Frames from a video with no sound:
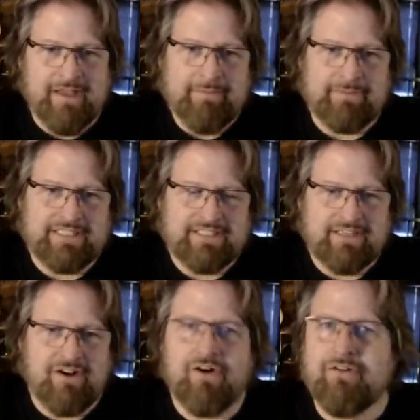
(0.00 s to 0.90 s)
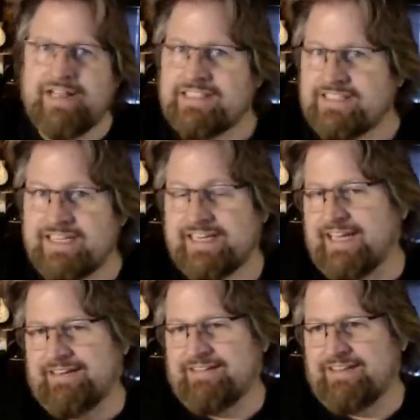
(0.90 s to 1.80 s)
But uh, all that said,
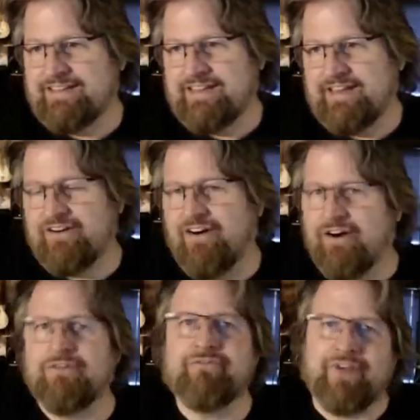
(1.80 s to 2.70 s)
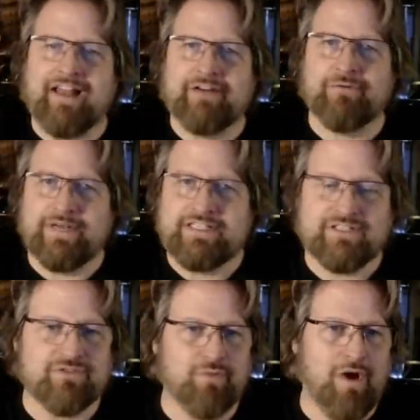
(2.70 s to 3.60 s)
again, there are valid
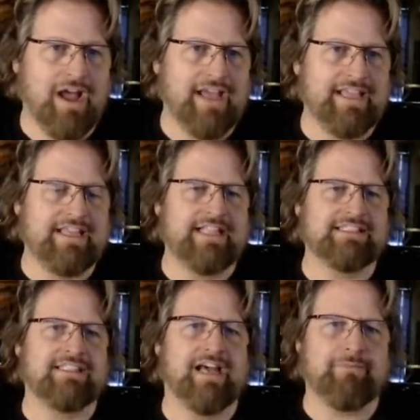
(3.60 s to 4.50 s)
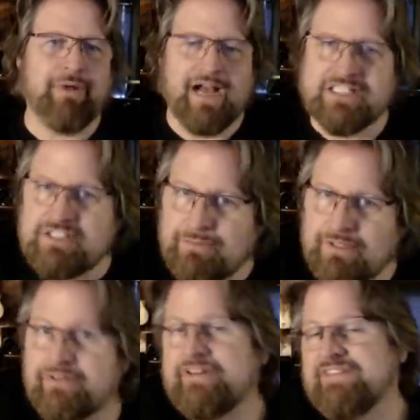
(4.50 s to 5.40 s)
reasons why it's not possible
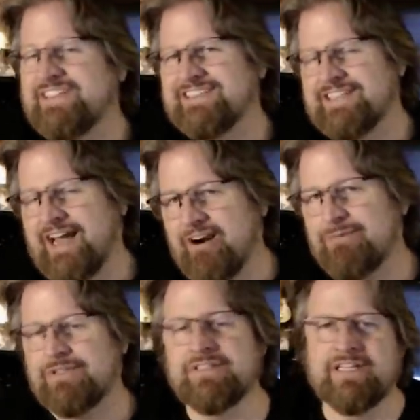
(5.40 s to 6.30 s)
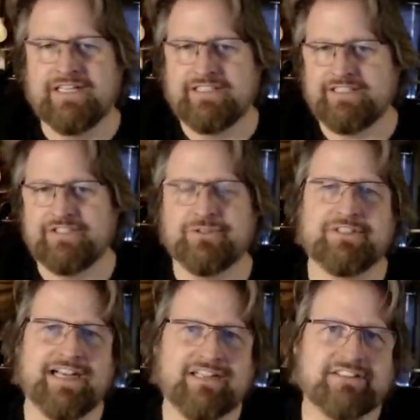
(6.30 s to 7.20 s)
or even desirable to use
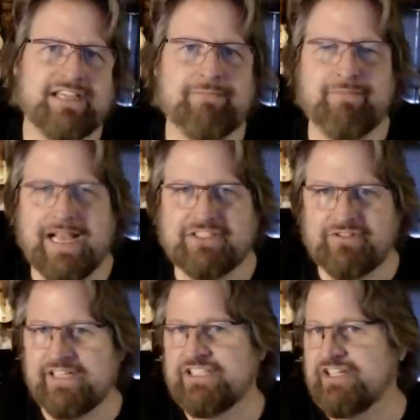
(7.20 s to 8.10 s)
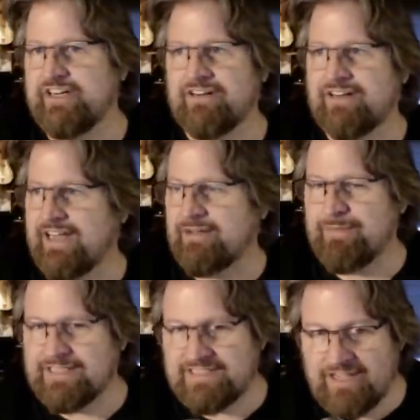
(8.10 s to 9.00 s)
an outside mastering engineer like
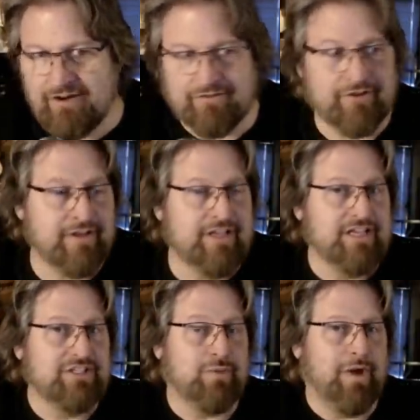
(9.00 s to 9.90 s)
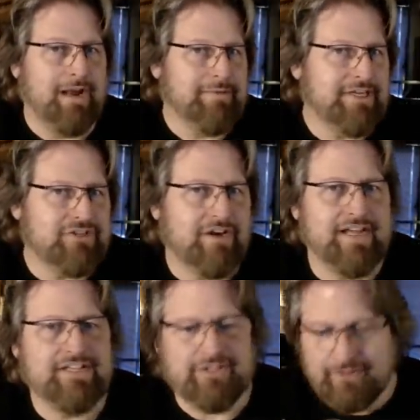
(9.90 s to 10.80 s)
myself. So what I'm going to try
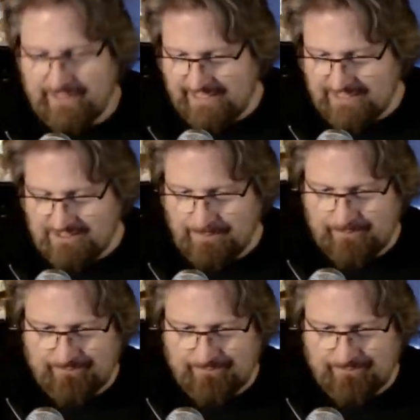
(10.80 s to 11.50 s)
and do is